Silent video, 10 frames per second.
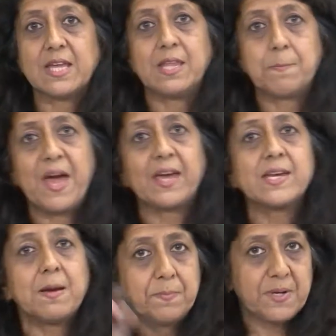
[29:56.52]
and they pack
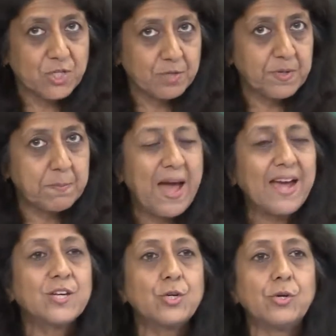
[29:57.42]
it up and ship it
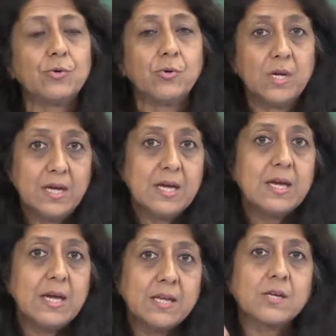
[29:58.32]
back to you,
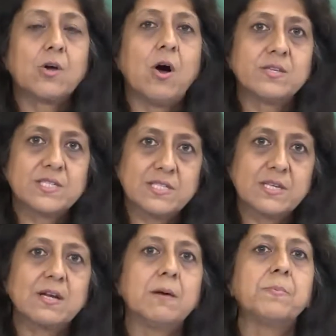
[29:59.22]
it costs
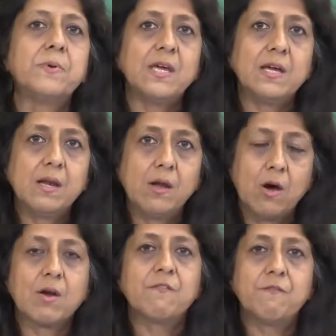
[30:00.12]
the company a
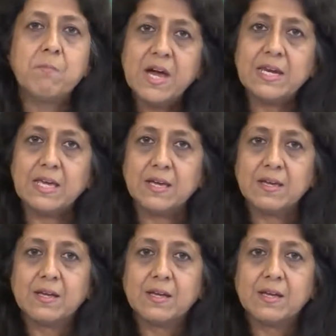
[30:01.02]
lot of money